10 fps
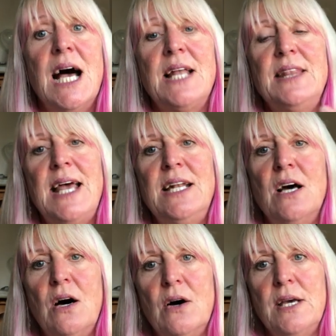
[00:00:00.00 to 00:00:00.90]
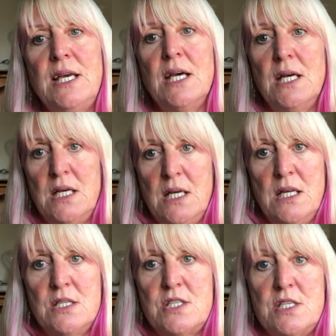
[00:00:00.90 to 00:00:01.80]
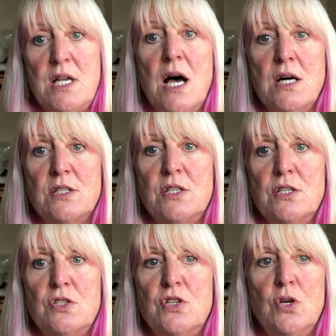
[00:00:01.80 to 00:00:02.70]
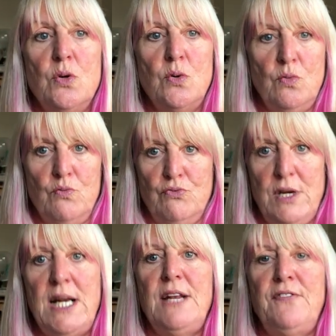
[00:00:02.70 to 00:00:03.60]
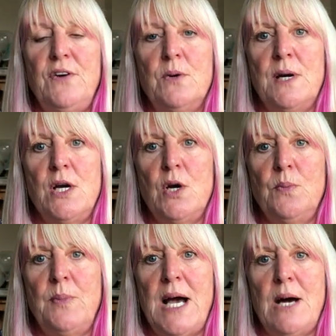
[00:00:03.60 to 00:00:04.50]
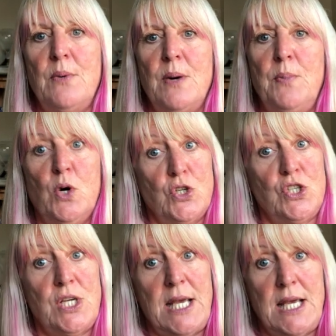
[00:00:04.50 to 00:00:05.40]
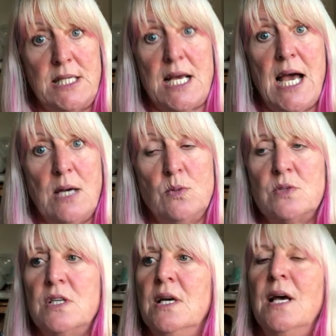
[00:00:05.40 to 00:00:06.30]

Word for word: And then I start to really feel my own power, push it out.